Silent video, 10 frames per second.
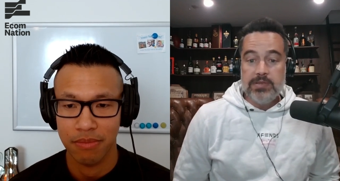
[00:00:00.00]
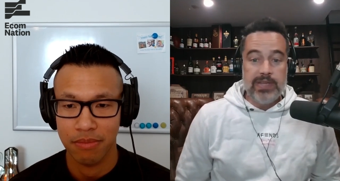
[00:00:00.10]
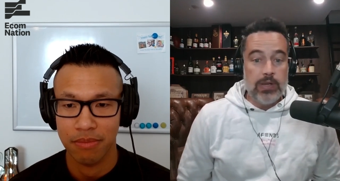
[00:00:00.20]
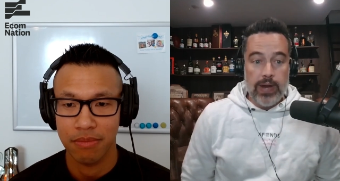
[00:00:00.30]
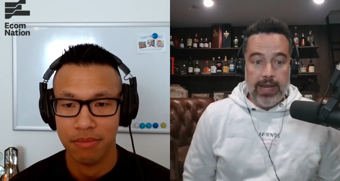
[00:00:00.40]
Speaker 1: to
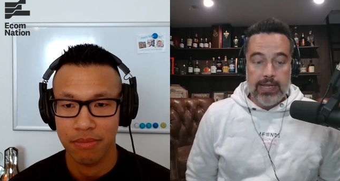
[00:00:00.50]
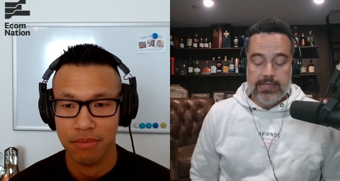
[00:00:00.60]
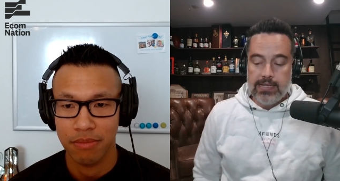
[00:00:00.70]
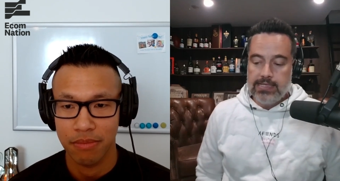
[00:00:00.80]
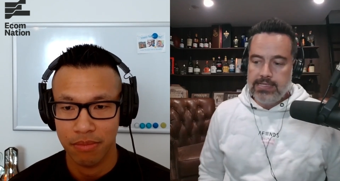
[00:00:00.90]
be aware.
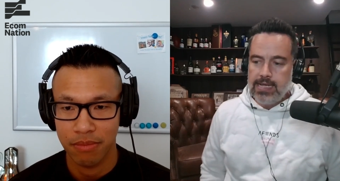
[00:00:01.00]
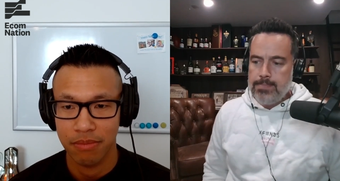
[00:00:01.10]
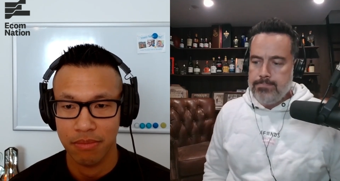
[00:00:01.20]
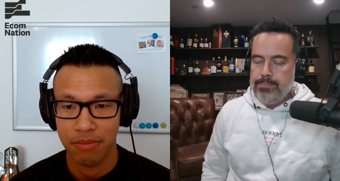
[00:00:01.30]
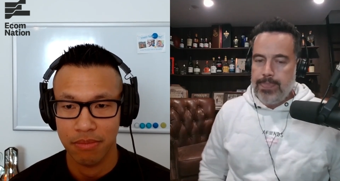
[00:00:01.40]
So that's
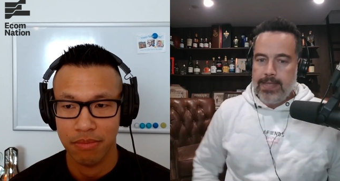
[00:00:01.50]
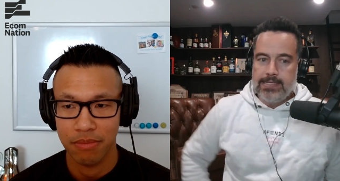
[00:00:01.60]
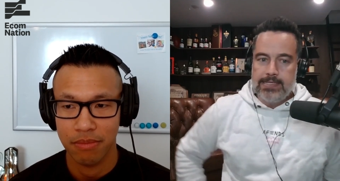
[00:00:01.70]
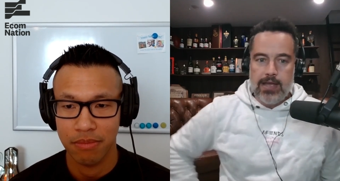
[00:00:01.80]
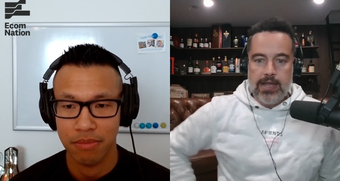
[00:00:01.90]
um, that's
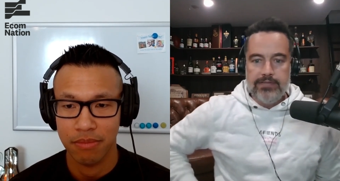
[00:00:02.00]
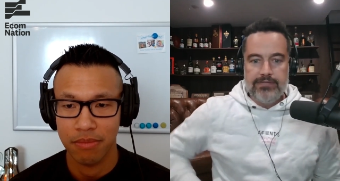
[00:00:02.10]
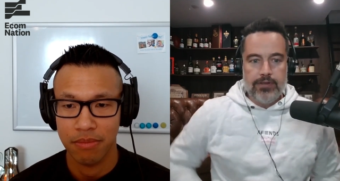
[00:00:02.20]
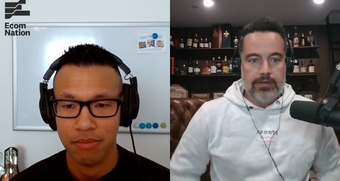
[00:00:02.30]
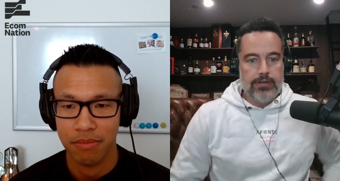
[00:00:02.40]
a sign
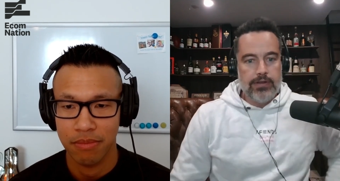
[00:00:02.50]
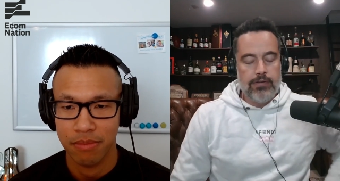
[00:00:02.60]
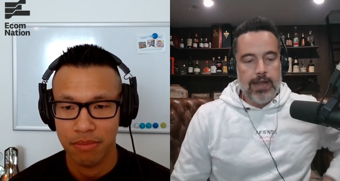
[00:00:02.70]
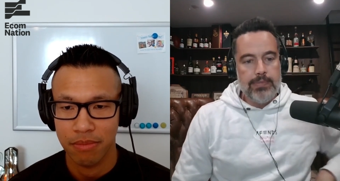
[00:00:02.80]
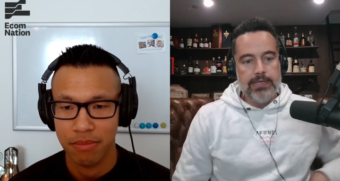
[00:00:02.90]
of not not a
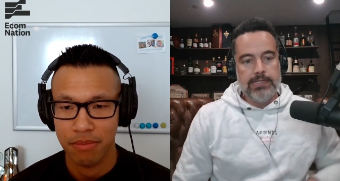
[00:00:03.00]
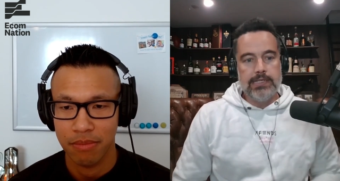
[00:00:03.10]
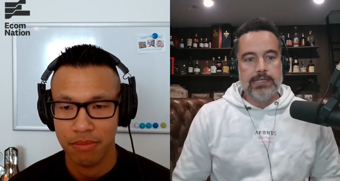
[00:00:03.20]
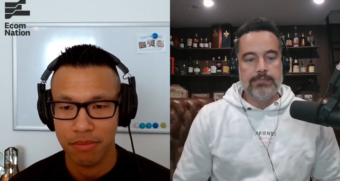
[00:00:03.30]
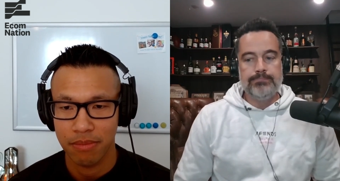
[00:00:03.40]
great
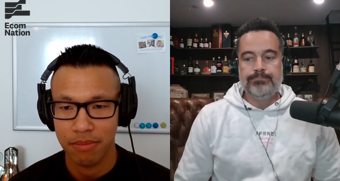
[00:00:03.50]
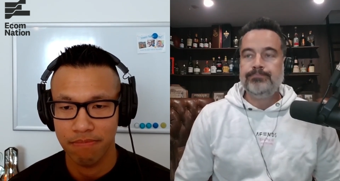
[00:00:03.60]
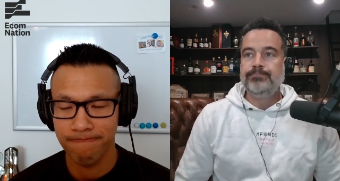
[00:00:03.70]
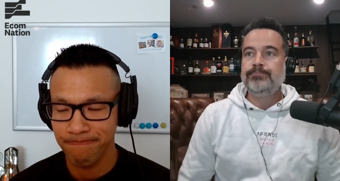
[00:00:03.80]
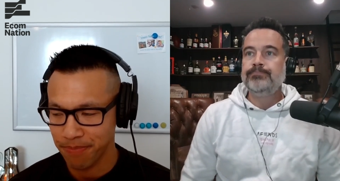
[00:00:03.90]
business.
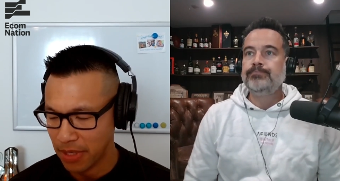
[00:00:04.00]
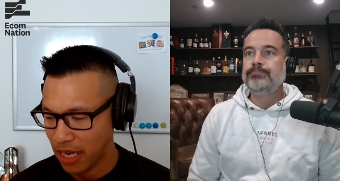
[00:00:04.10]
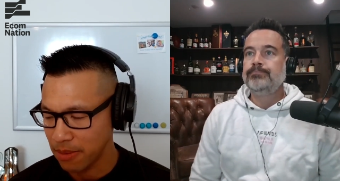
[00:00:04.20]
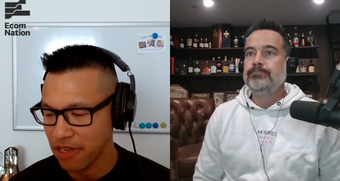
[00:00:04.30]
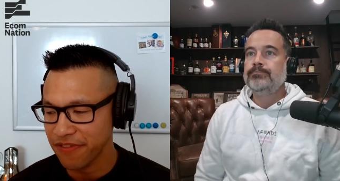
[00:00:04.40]
Speaker 2: Mm,
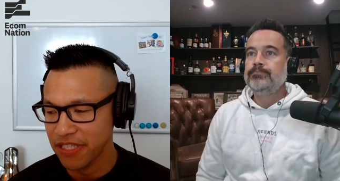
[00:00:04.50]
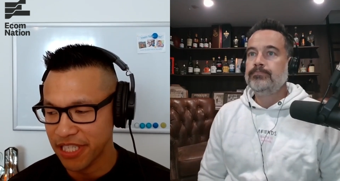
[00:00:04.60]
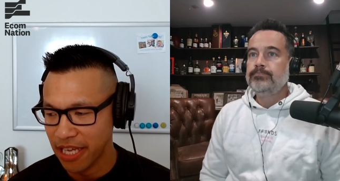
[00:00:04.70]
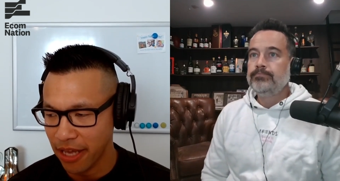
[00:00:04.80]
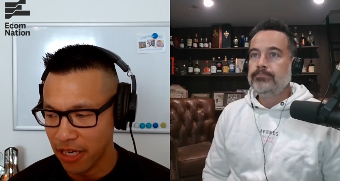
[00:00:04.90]
I'm definitely
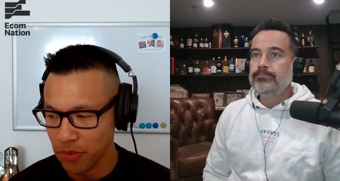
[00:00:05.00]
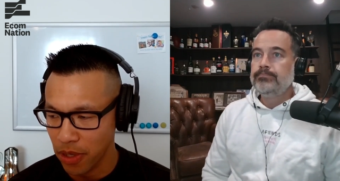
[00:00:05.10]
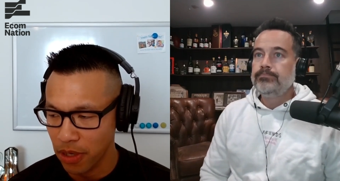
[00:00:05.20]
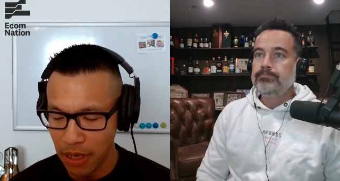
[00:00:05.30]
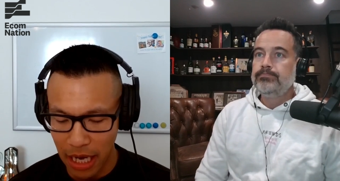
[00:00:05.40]
seeing that as
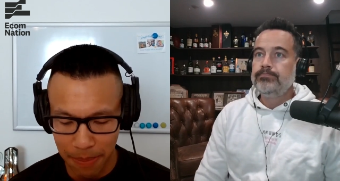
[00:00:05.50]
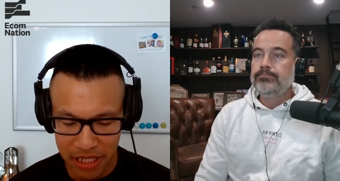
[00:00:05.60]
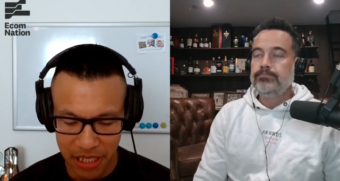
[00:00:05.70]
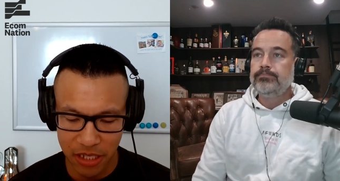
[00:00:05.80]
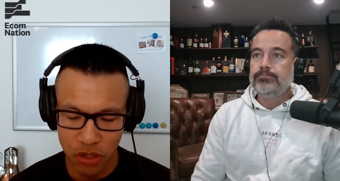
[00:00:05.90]
well. Um,
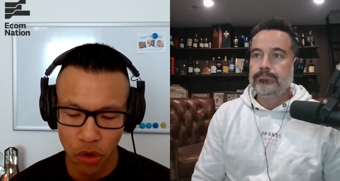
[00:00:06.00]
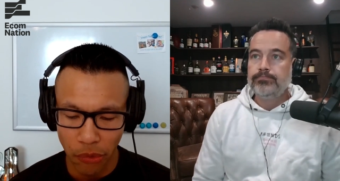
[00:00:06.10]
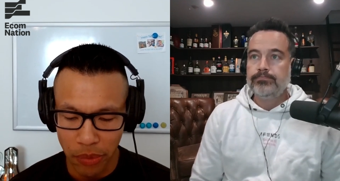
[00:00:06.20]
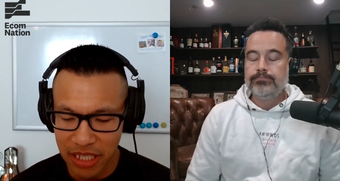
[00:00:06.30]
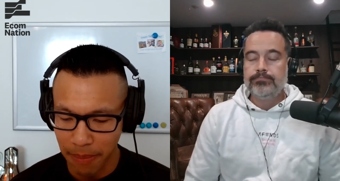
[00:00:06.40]
particularly
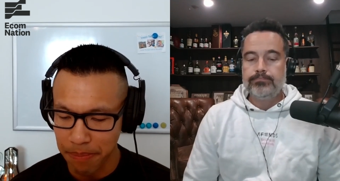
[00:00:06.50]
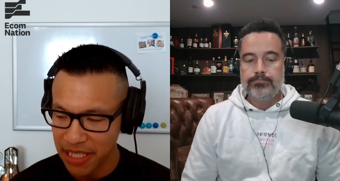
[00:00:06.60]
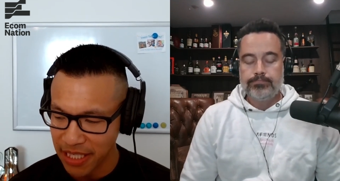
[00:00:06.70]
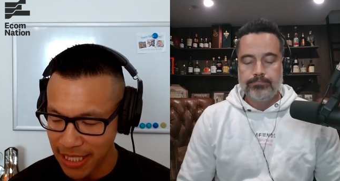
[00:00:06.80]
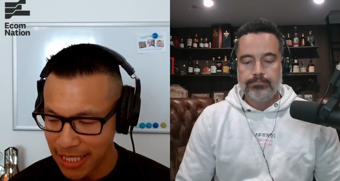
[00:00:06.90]
talking with some
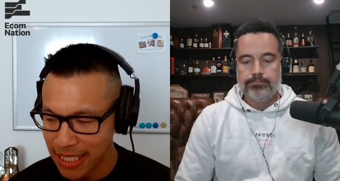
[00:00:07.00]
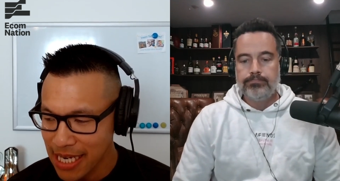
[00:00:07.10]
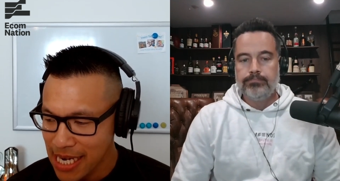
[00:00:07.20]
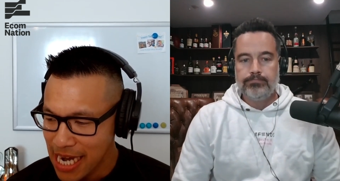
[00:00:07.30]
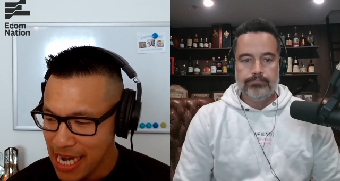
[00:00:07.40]
businesses,
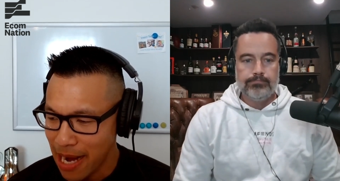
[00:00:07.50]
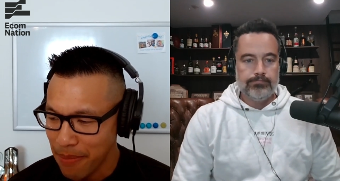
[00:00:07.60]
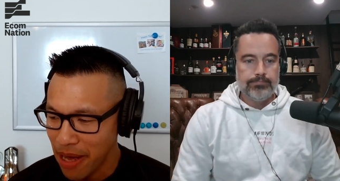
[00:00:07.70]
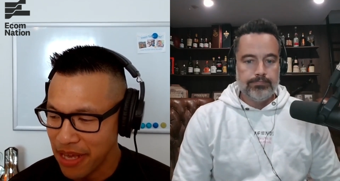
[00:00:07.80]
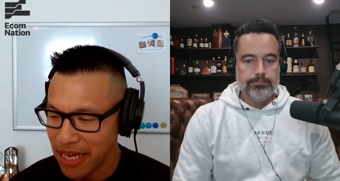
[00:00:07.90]

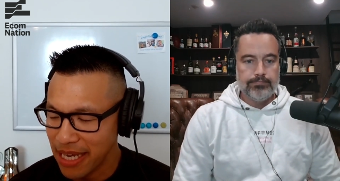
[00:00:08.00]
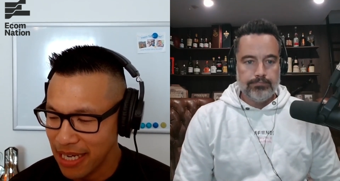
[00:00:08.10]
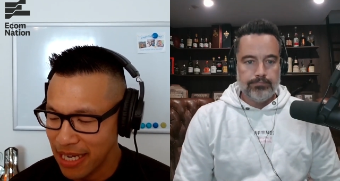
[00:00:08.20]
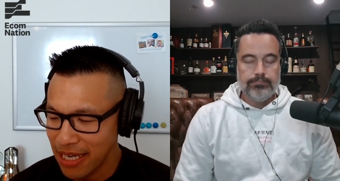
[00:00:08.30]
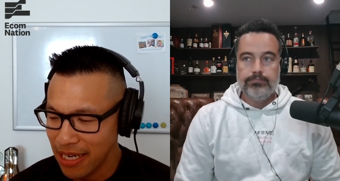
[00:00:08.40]
um, I think
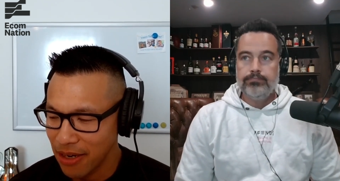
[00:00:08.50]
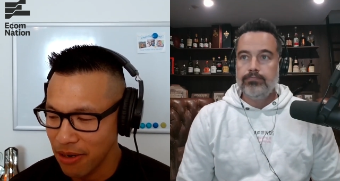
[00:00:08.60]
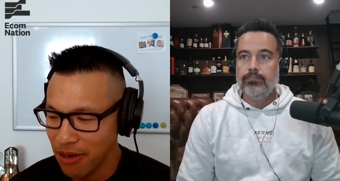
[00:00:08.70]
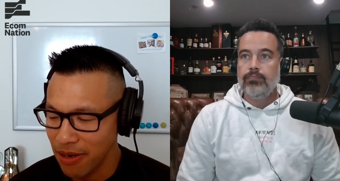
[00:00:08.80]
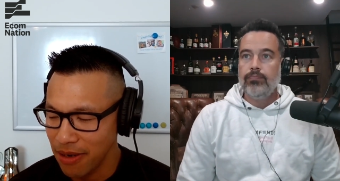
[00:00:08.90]
uh,
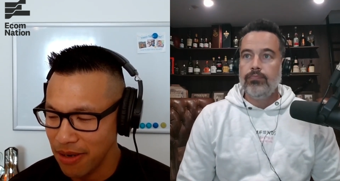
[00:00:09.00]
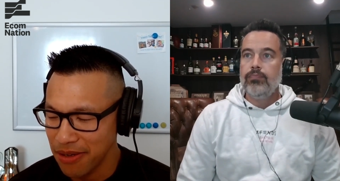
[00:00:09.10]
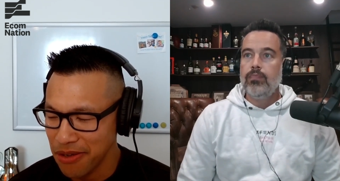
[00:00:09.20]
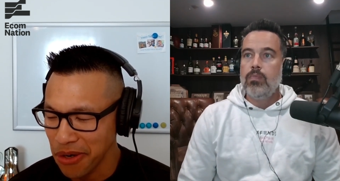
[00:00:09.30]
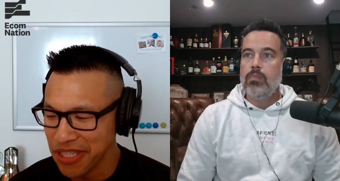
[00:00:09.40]

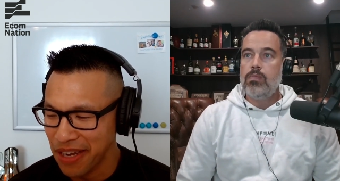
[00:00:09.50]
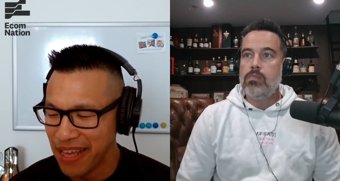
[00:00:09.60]
you also have